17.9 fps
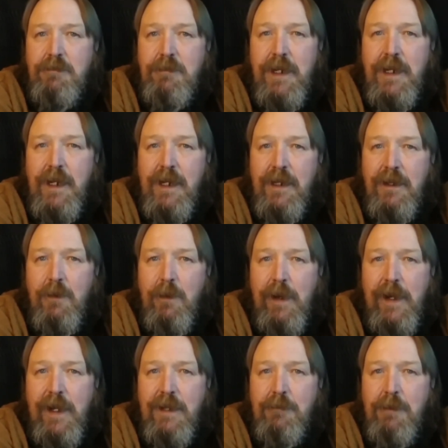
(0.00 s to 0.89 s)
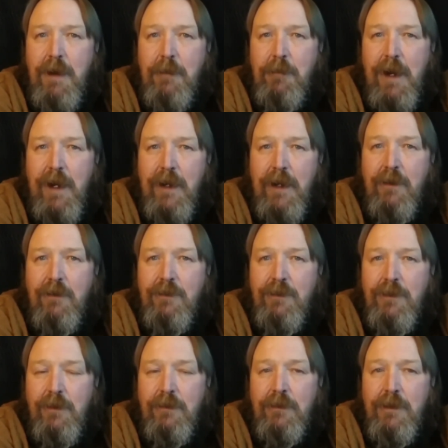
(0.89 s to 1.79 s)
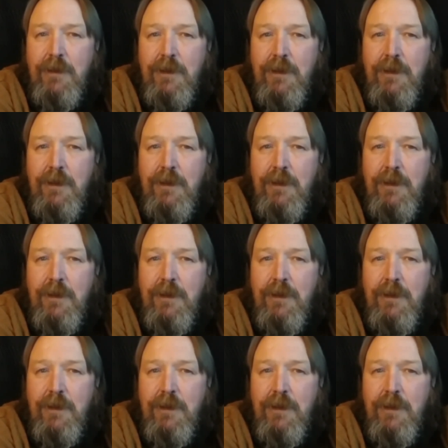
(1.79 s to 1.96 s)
making their way into my microphone.